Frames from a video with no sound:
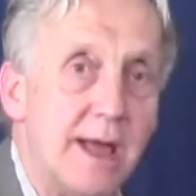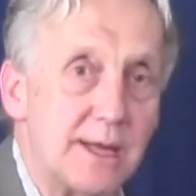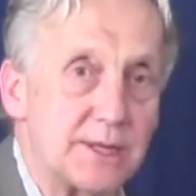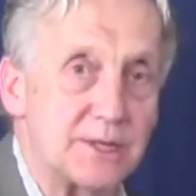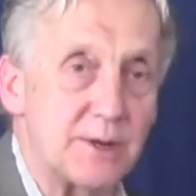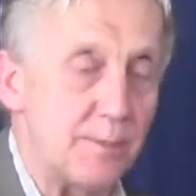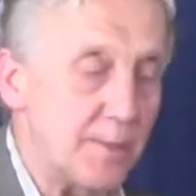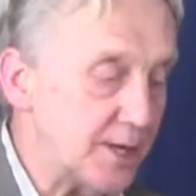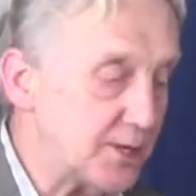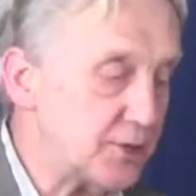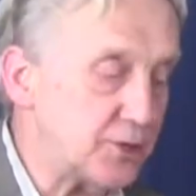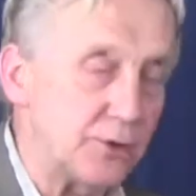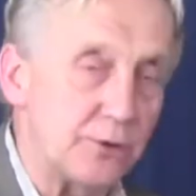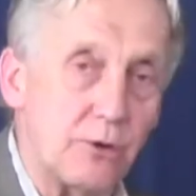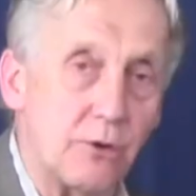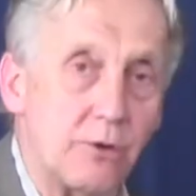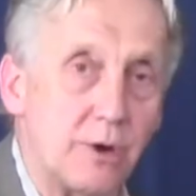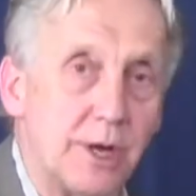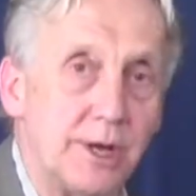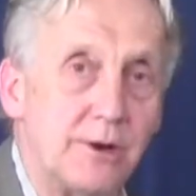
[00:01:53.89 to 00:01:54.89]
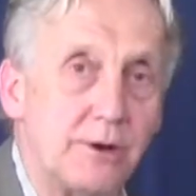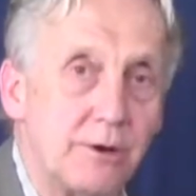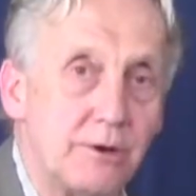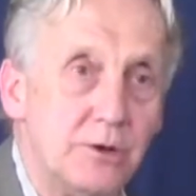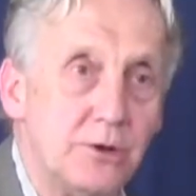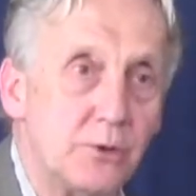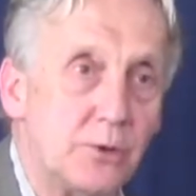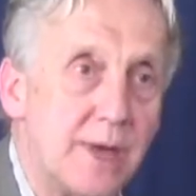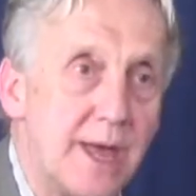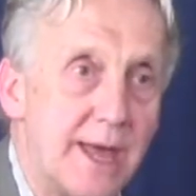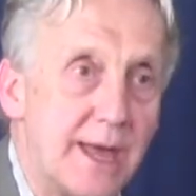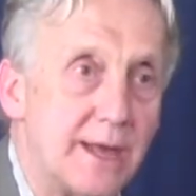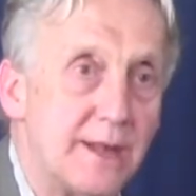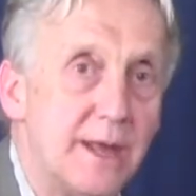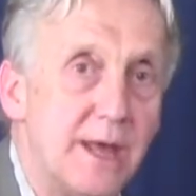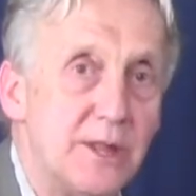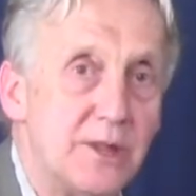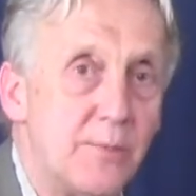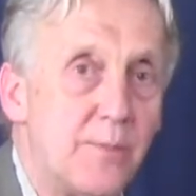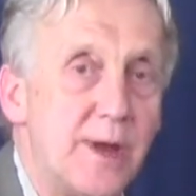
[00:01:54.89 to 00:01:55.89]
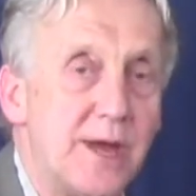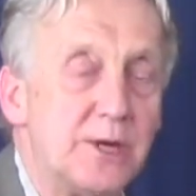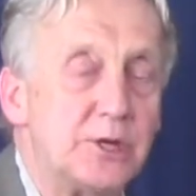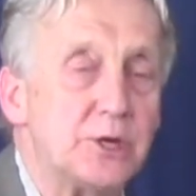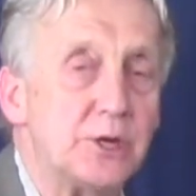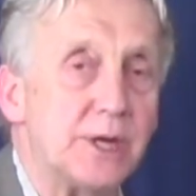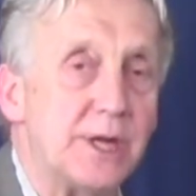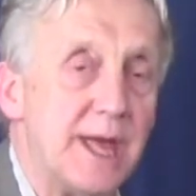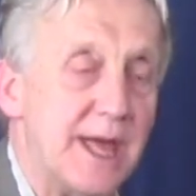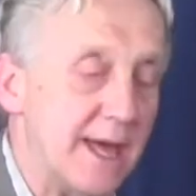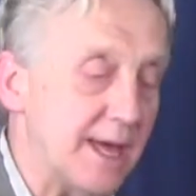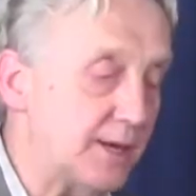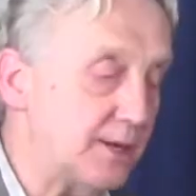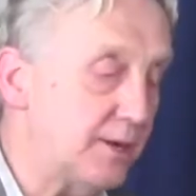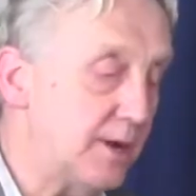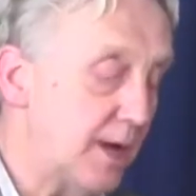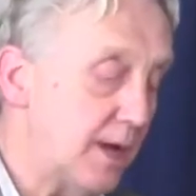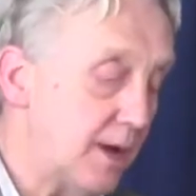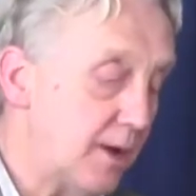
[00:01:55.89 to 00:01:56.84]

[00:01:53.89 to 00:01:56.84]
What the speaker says: As I mentioned earlier, the patient can